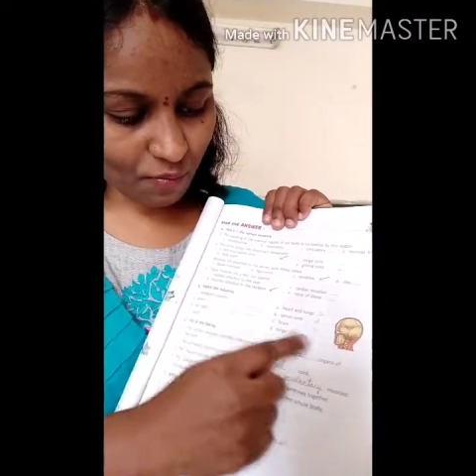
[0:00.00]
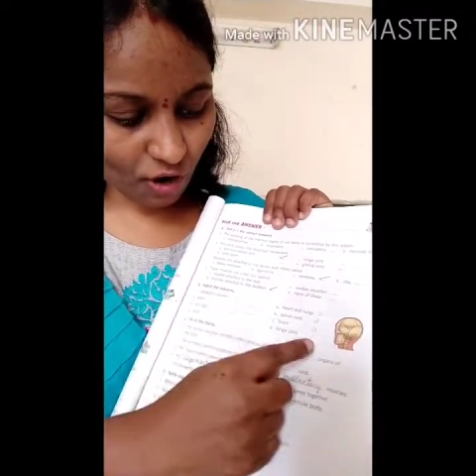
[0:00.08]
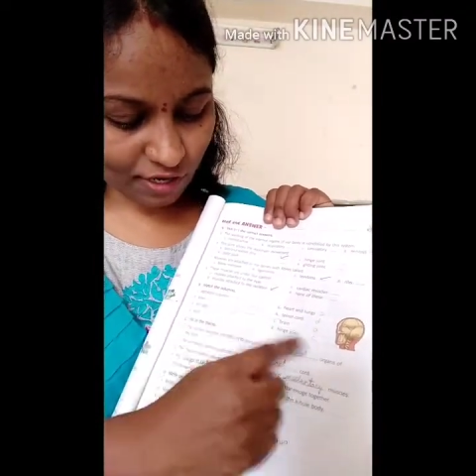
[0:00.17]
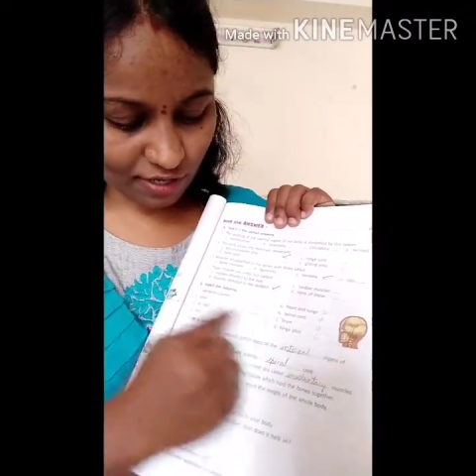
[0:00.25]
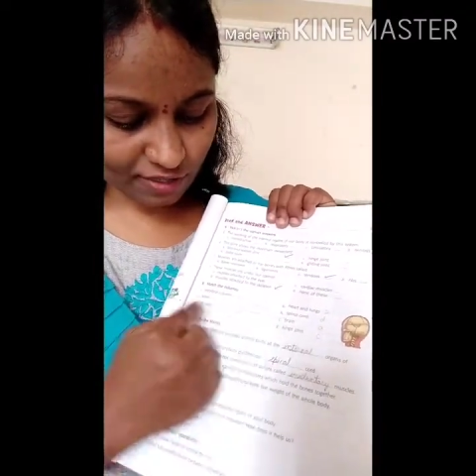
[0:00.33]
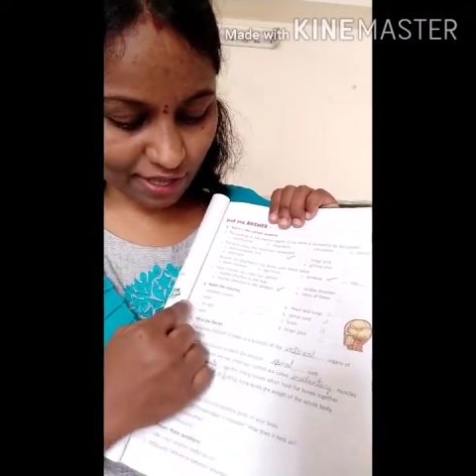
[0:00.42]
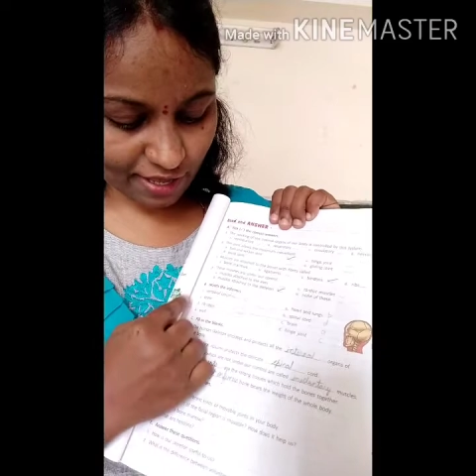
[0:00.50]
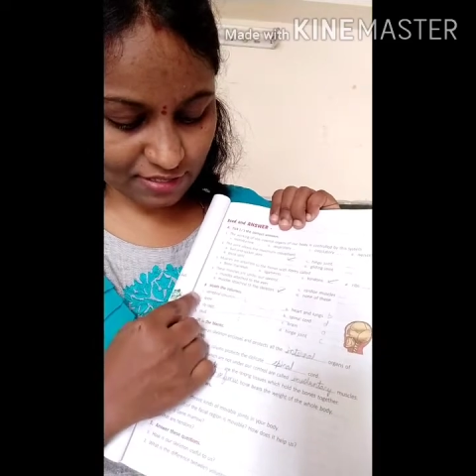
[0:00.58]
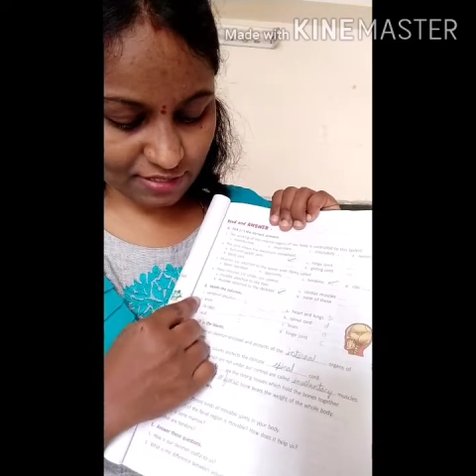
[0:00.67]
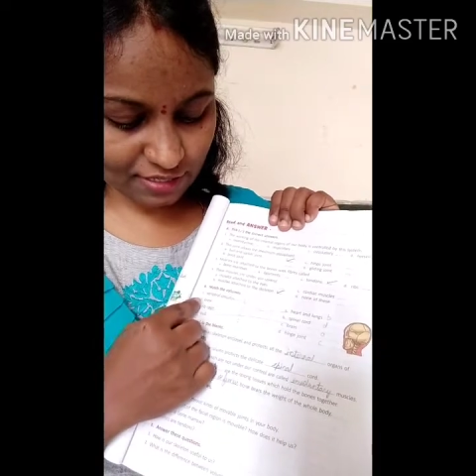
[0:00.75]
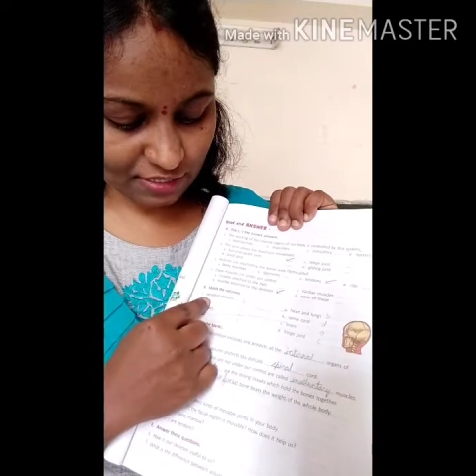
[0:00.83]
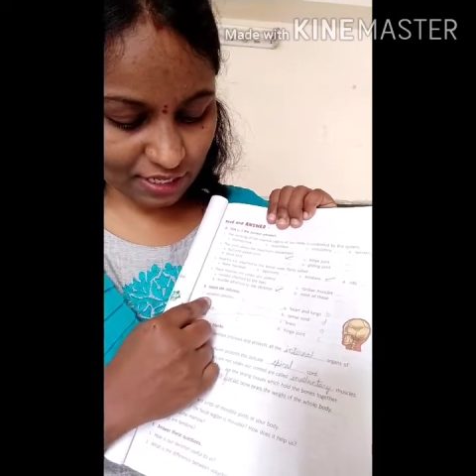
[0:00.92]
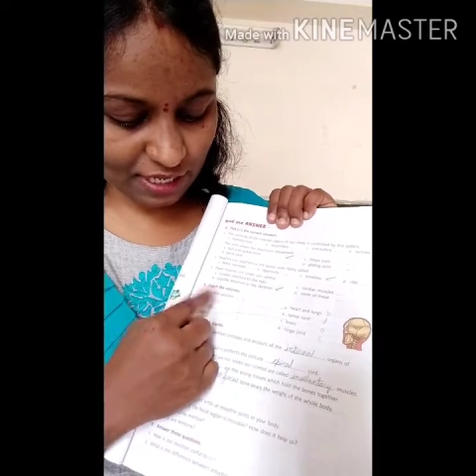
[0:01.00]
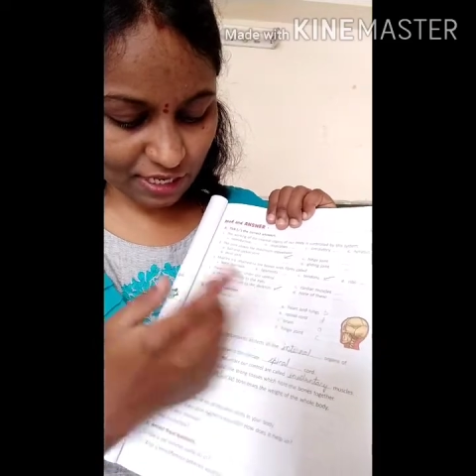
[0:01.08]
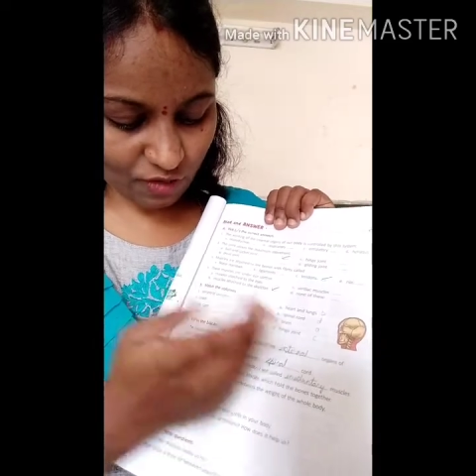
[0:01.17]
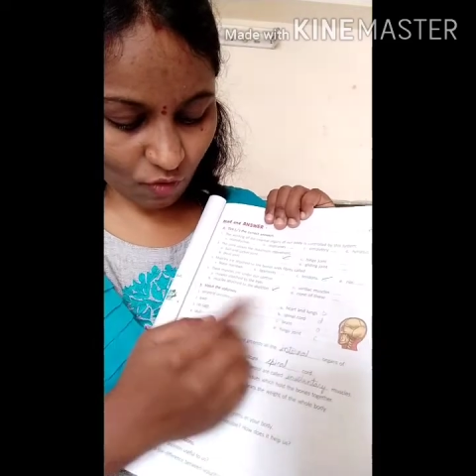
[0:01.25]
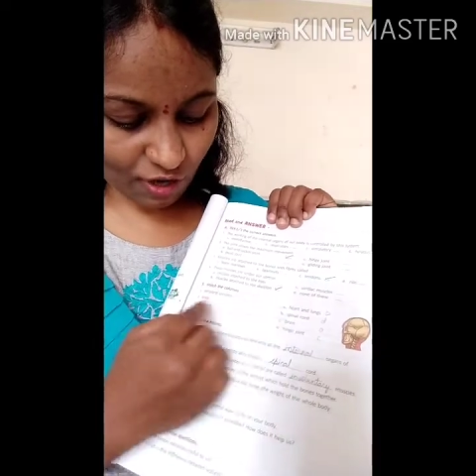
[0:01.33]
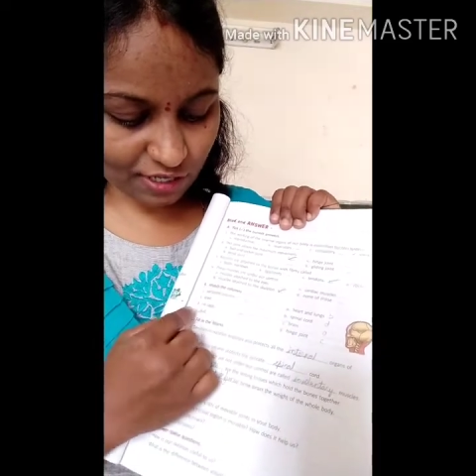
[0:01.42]
what are this?
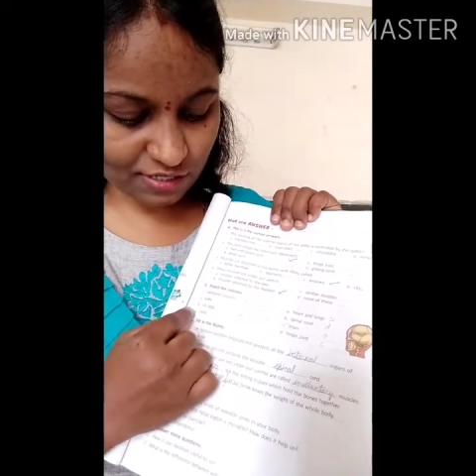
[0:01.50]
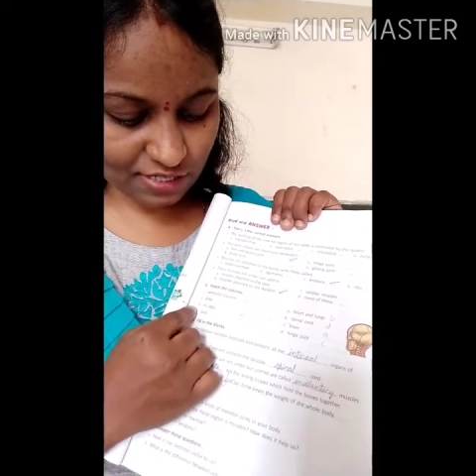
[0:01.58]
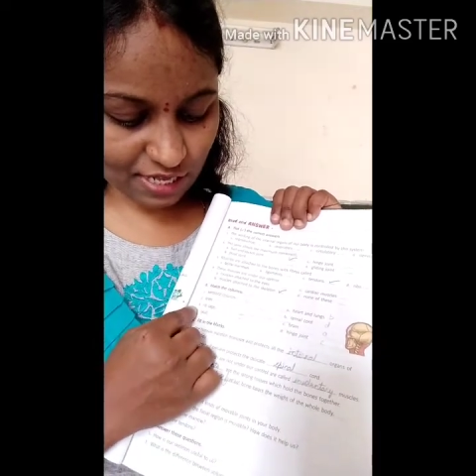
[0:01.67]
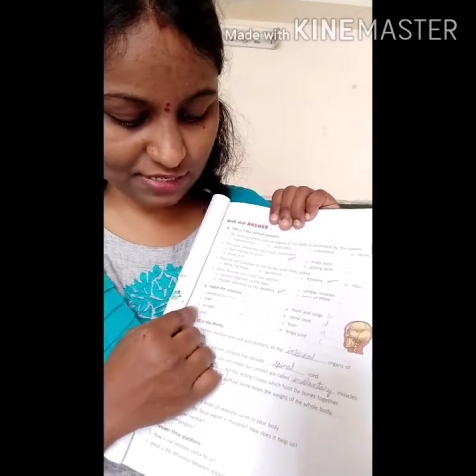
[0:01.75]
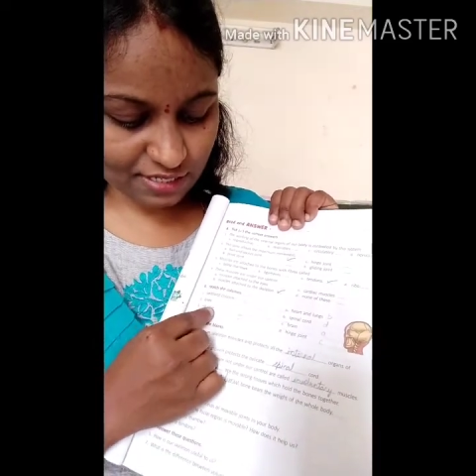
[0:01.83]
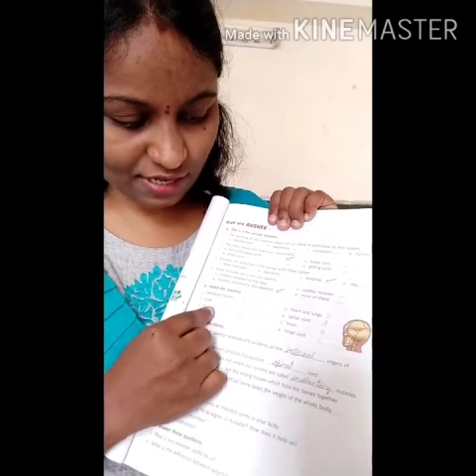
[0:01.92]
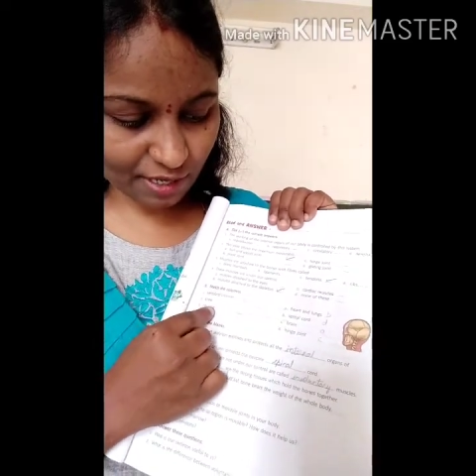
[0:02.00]
Knee, what is this?